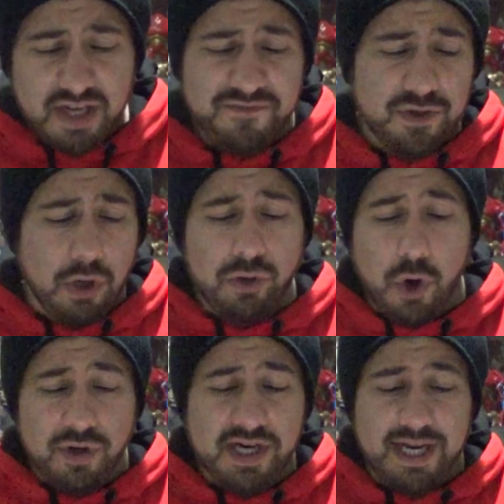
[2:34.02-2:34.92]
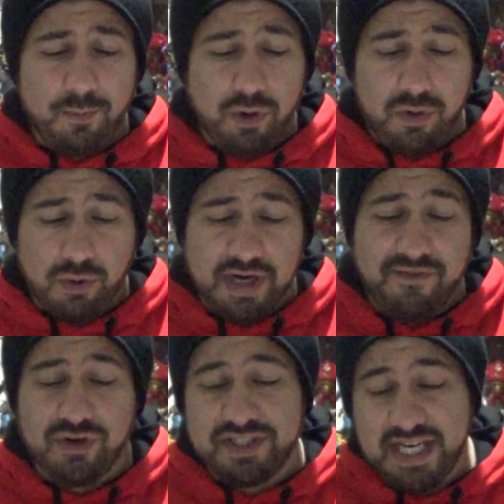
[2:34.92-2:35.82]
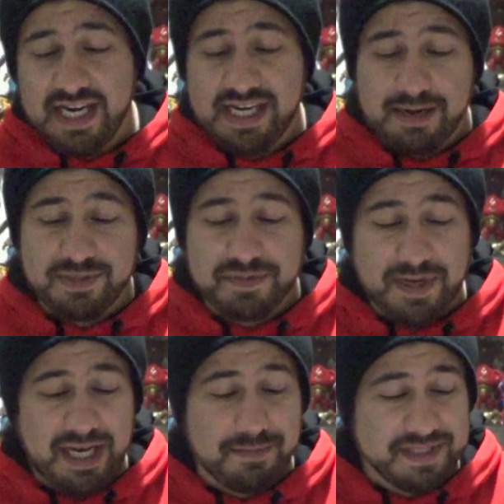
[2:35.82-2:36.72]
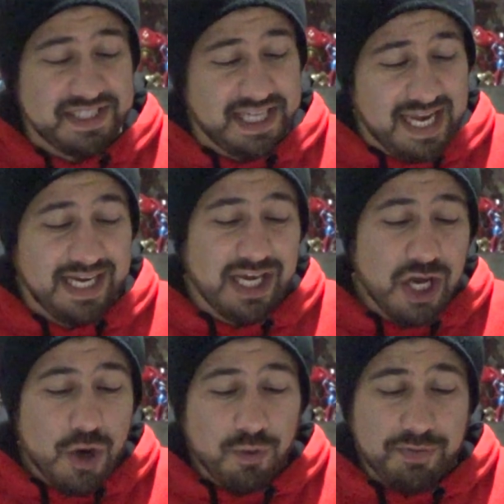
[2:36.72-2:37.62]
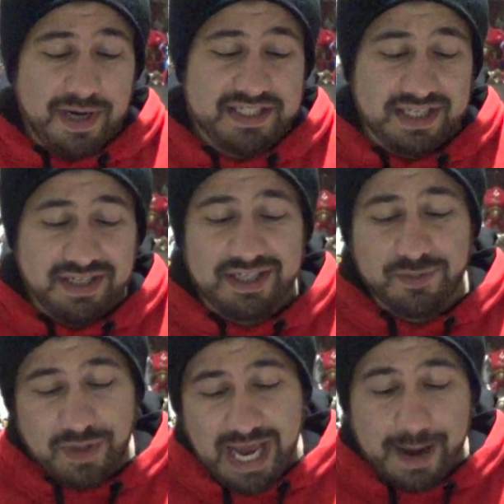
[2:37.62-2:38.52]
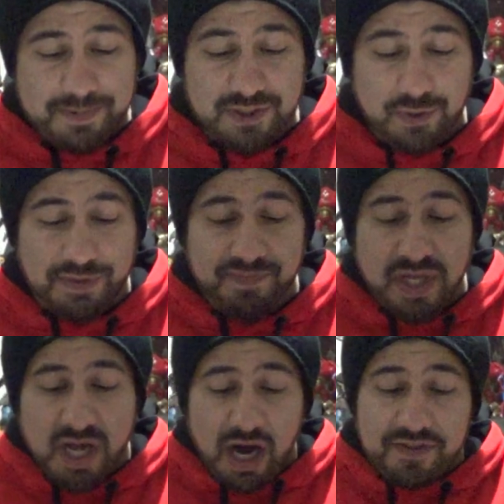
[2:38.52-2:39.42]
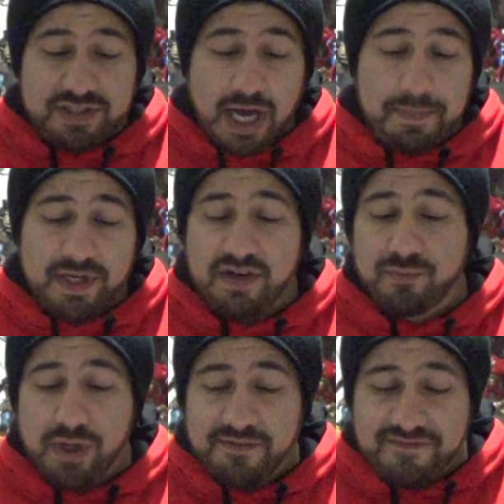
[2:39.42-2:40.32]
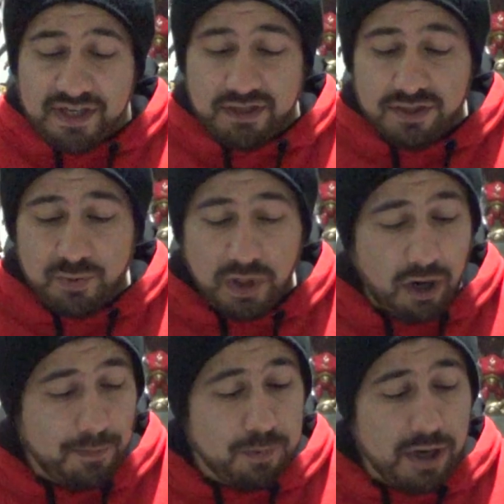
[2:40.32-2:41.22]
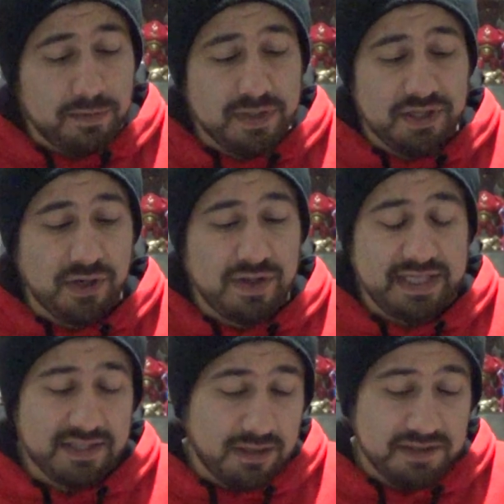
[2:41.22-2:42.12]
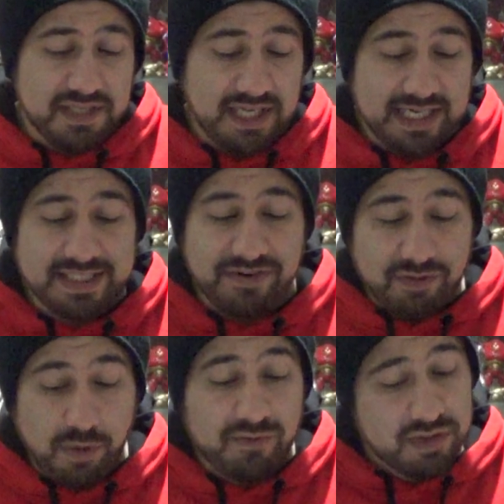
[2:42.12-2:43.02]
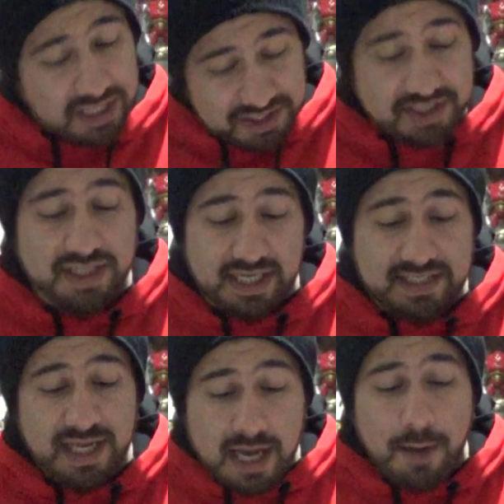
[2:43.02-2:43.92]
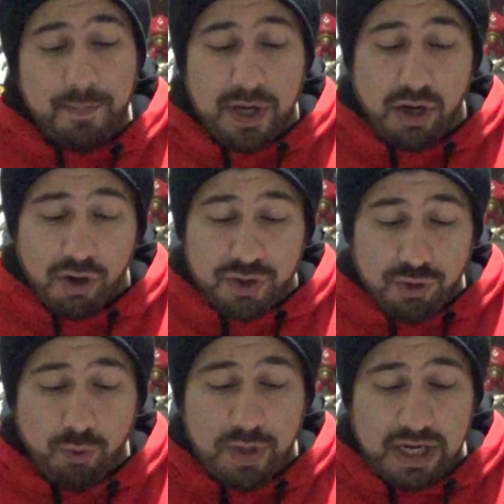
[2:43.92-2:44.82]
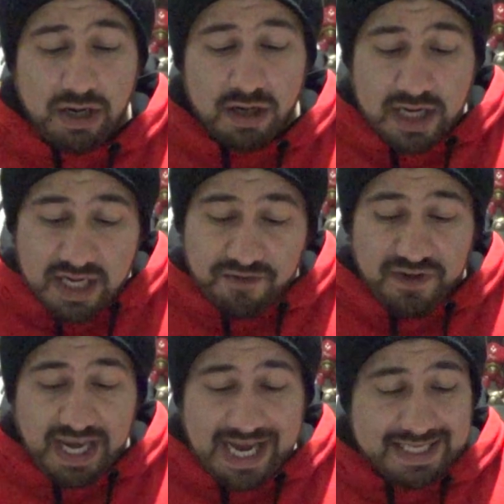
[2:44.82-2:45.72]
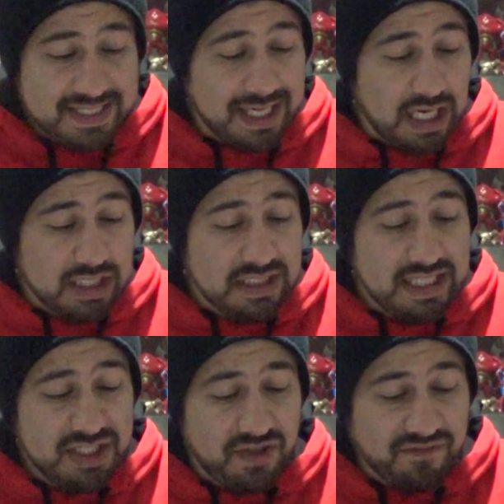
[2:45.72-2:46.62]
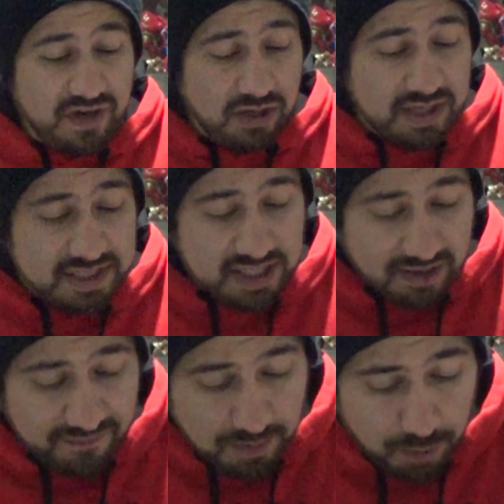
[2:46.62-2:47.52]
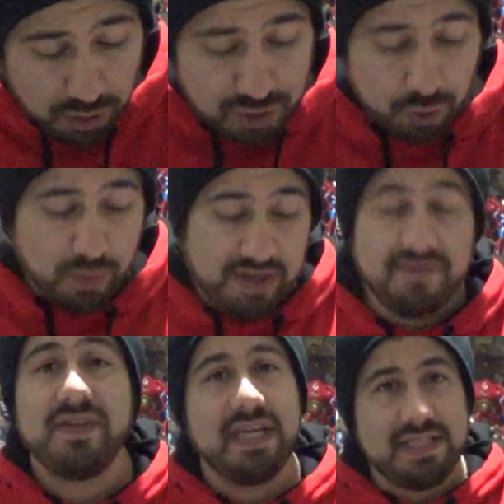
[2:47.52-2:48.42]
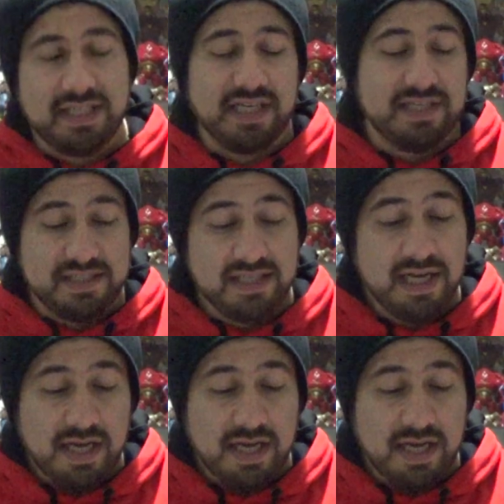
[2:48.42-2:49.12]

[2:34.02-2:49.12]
if you don't own it anymore or never did and I'm just making a mistake, would you mind telling us what happened to it? On the topic of rare figures, we all probably know that Solid Snake has every Marvel Legend, yes, but are you aware if he has the unleashed variants of the Mojo Wave? Yes, he does.